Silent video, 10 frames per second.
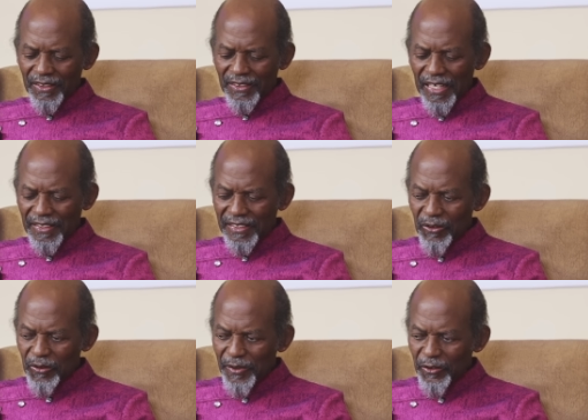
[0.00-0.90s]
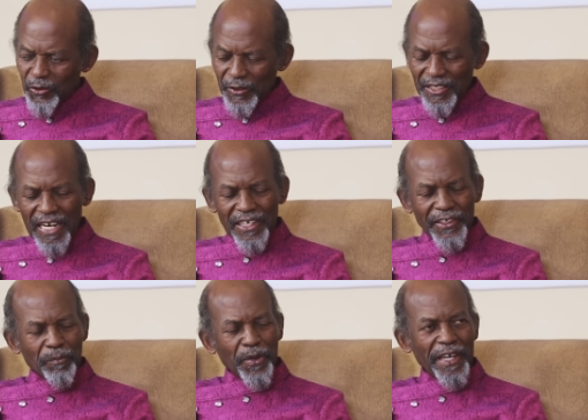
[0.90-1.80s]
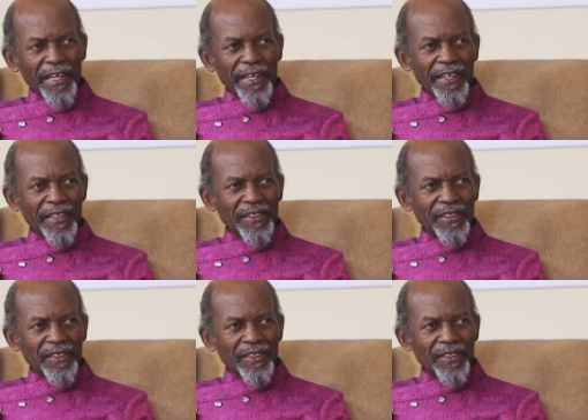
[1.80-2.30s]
then there will be total repair.